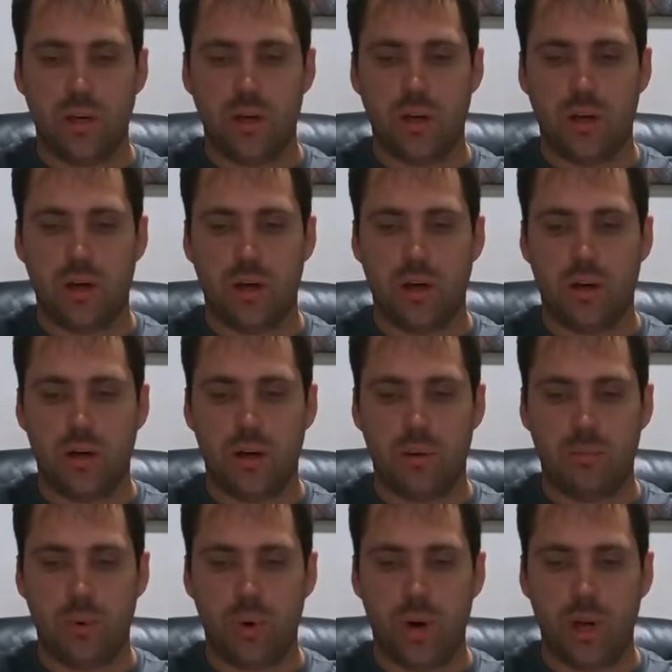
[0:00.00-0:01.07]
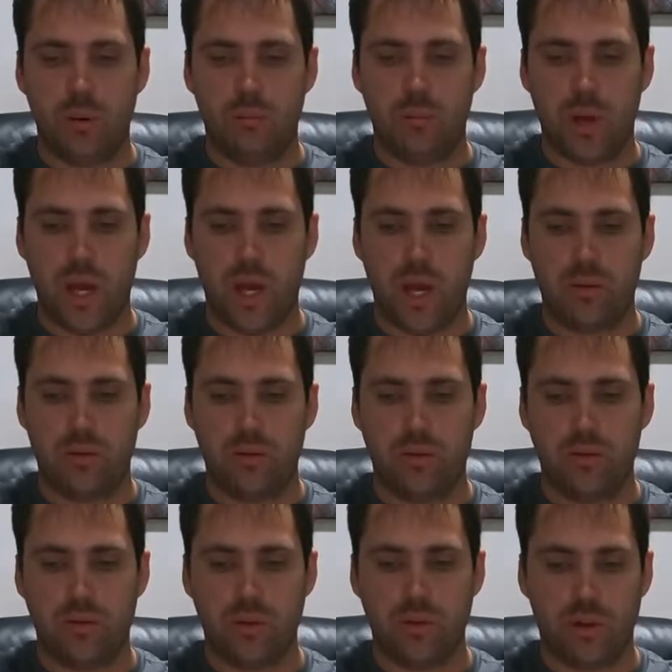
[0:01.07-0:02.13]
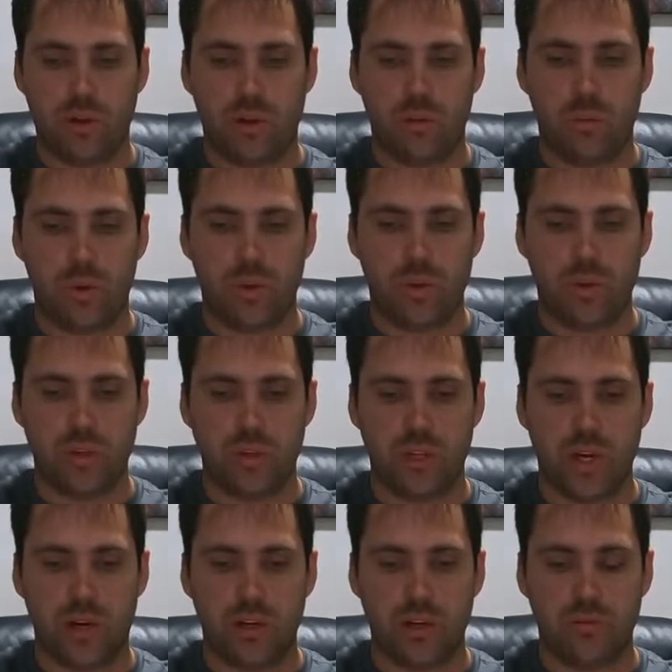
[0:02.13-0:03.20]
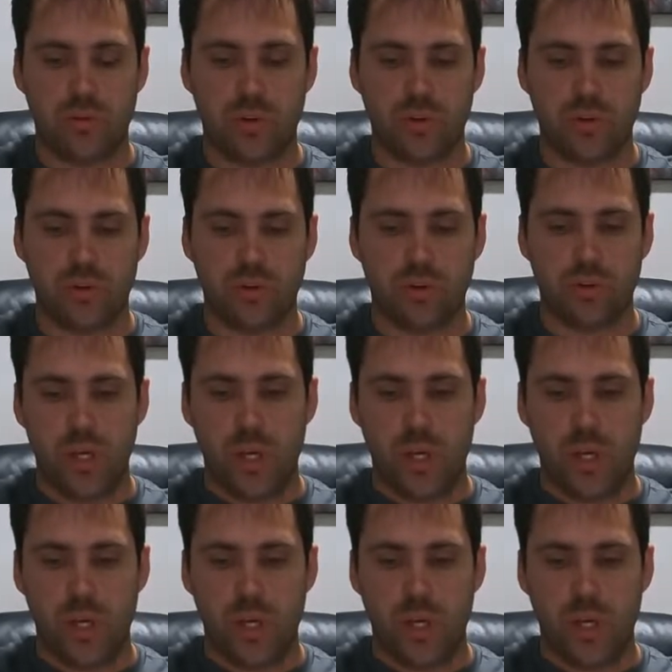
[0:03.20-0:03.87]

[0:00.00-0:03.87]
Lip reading: upgrade path starting with the stock differential.